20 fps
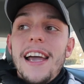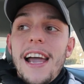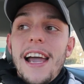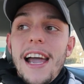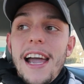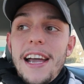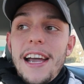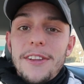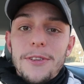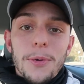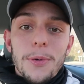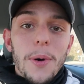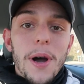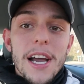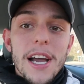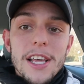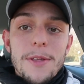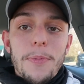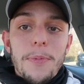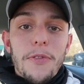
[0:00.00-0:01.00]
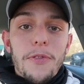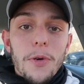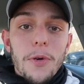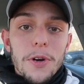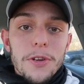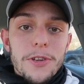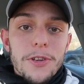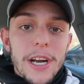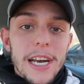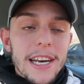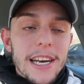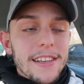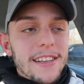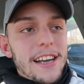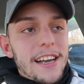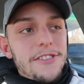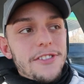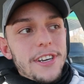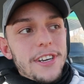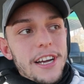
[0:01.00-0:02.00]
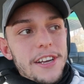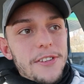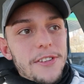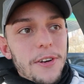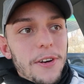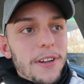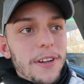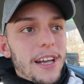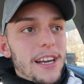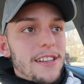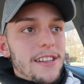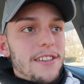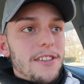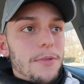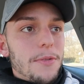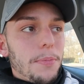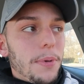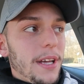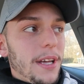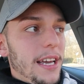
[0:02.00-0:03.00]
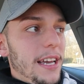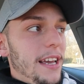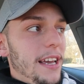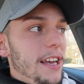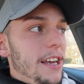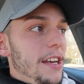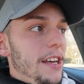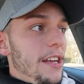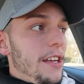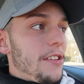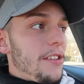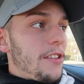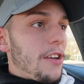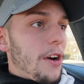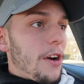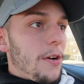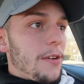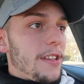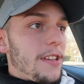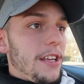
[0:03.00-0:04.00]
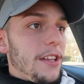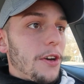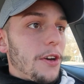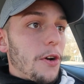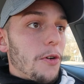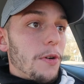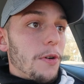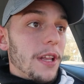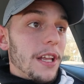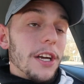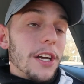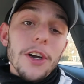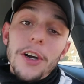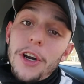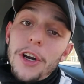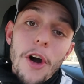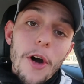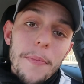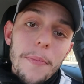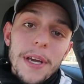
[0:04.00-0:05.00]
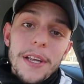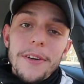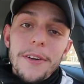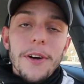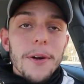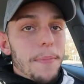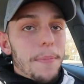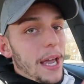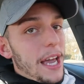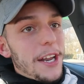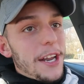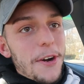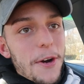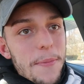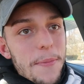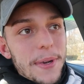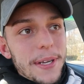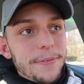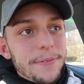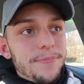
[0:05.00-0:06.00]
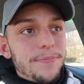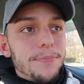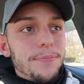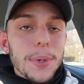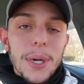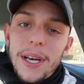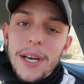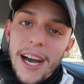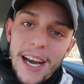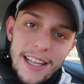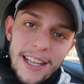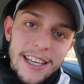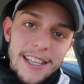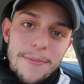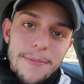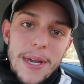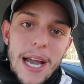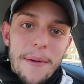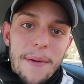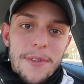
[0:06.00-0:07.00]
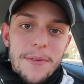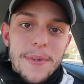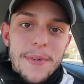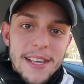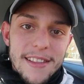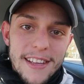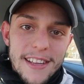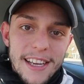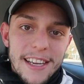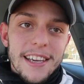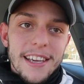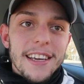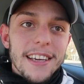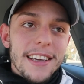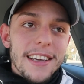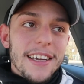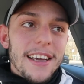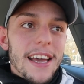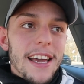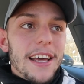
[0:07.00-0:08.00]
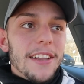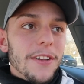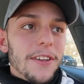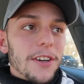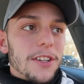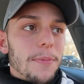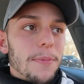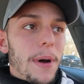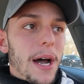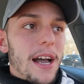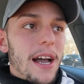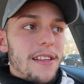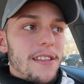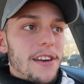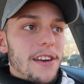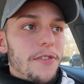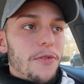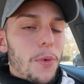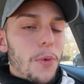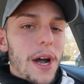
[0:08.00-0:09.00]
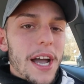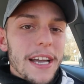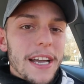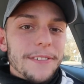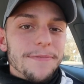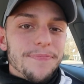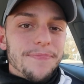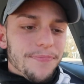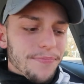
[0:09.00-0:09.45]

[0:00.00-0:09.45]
And twice before training session, I saw a license plate. So it's either a really good omen or a bad omen. But I like to be optimistic and look the positive way.